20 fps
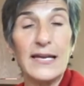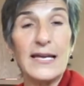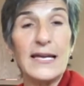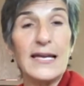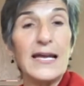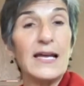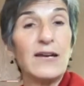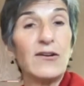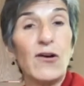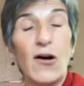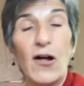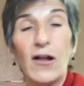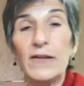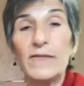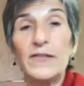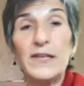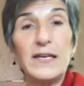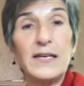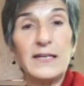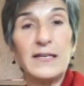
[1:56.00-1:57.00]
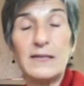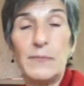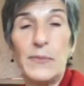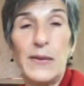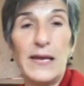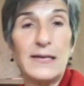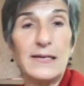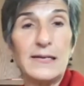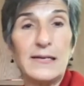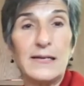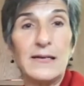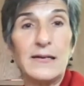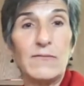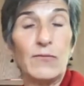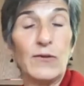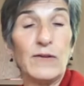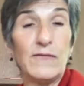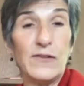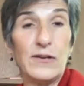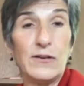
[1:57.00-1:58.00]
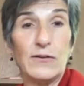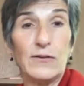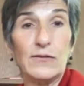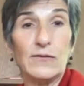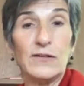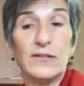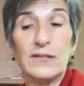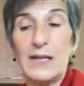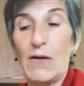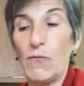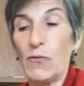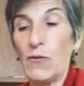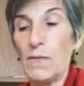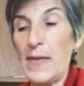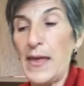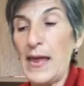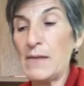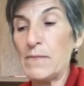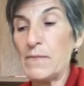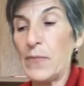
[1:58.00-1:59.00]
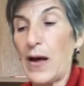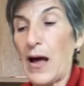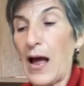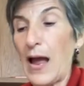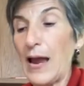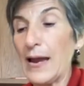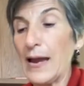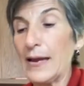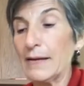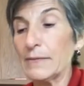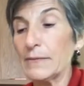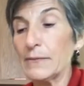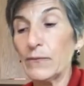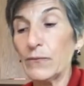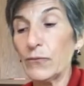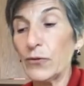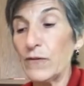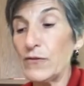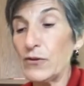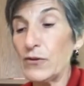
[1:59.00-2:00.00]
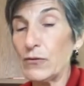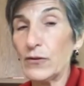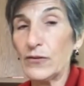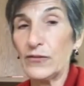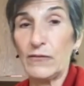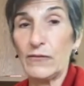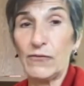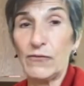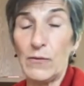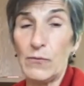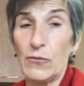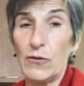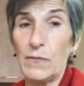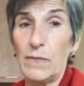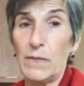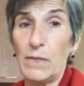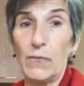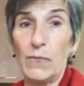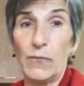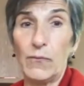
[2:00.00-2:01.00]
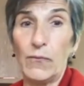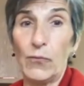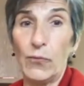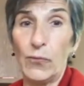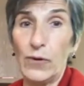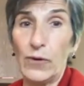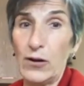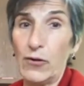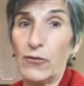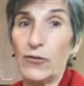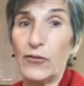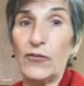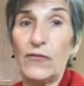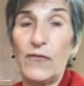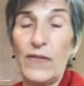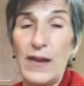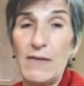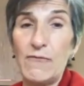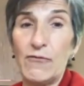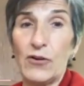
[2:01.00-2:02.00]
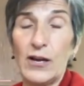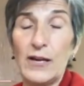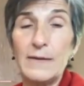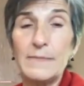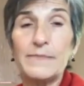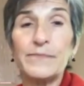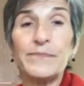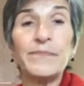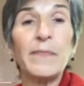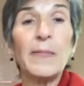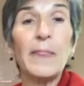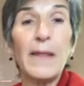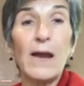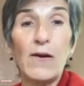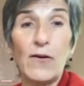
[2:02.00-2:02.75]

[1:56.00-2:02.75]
And all of the independent reviews that were made by reviewers from Reader's Favorite are